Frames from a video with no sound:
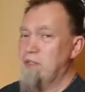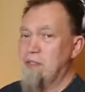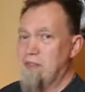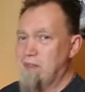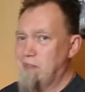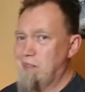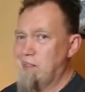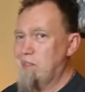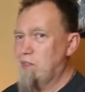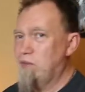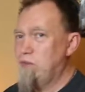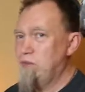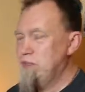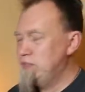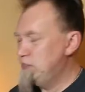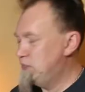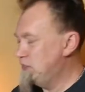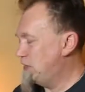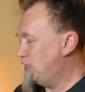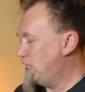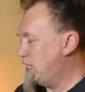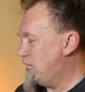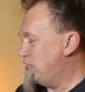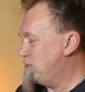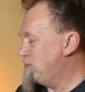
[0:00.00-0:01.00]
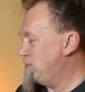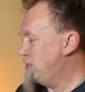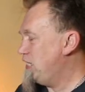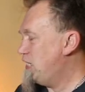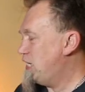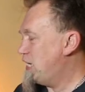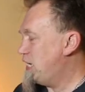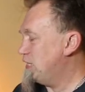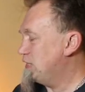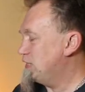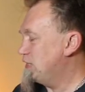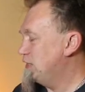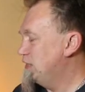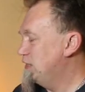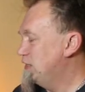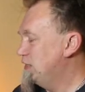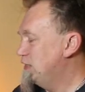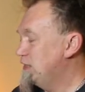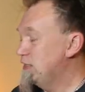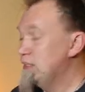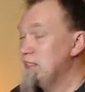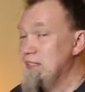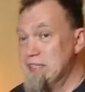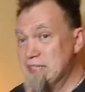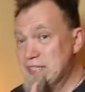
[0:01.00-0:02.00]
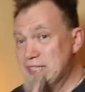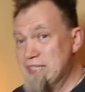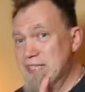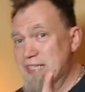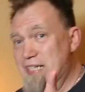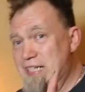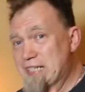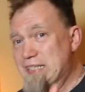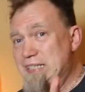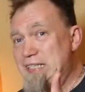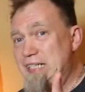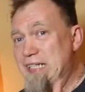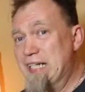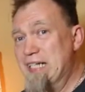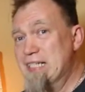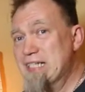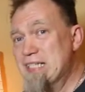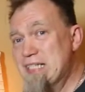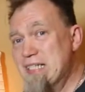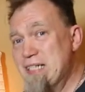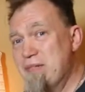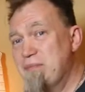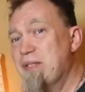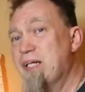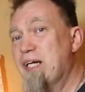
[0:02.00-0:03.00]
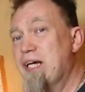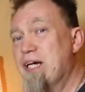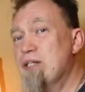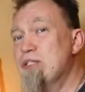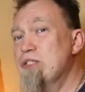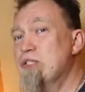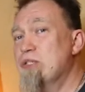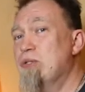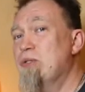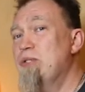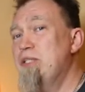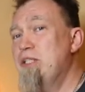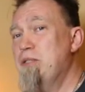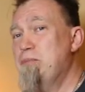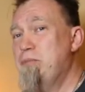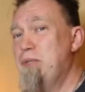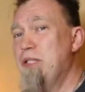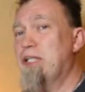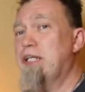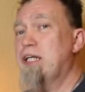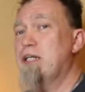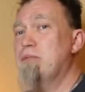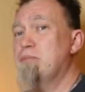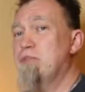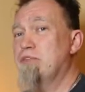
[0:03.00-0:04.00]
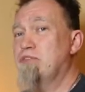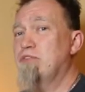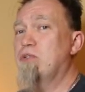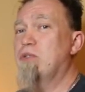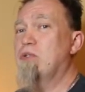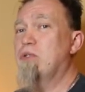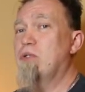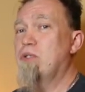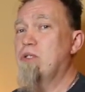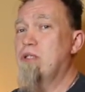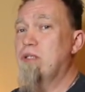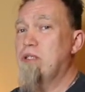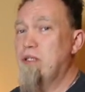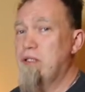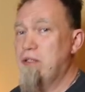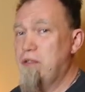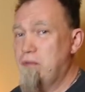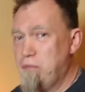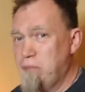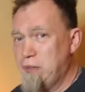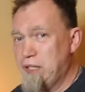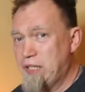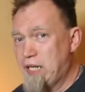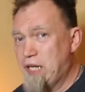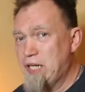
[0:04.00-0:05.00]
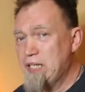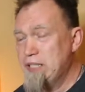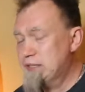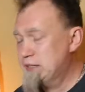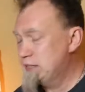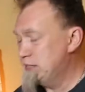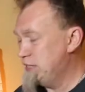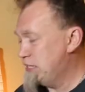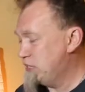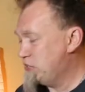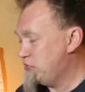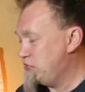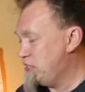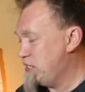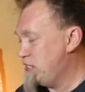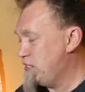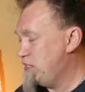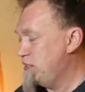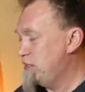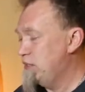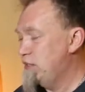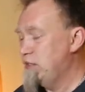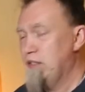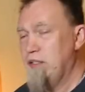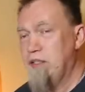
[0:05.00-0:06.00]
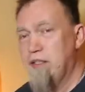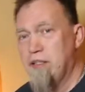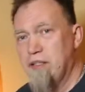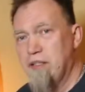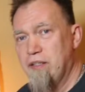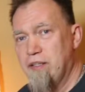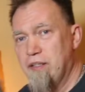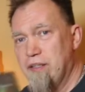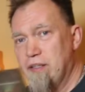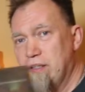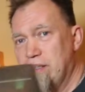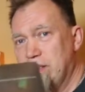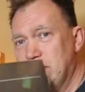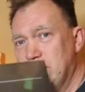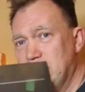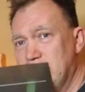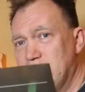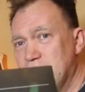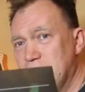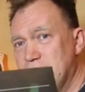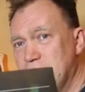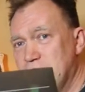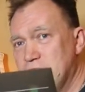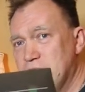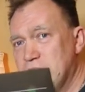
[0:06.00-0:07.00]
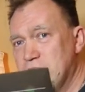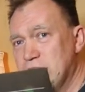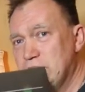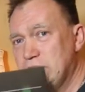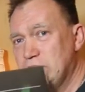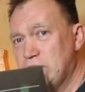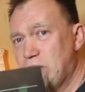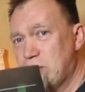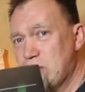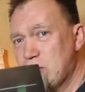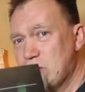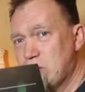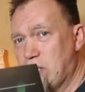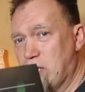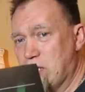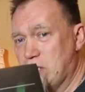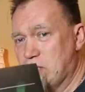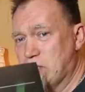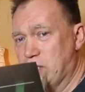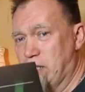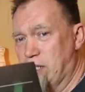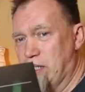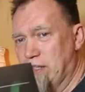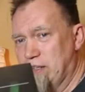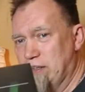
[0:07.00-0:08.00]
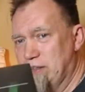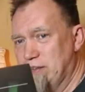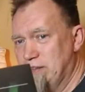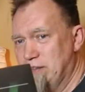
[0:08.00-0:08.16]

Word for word: Not only do they have that, this is actually, again, something I was going to pick up before the big hikes next year. Solar charger.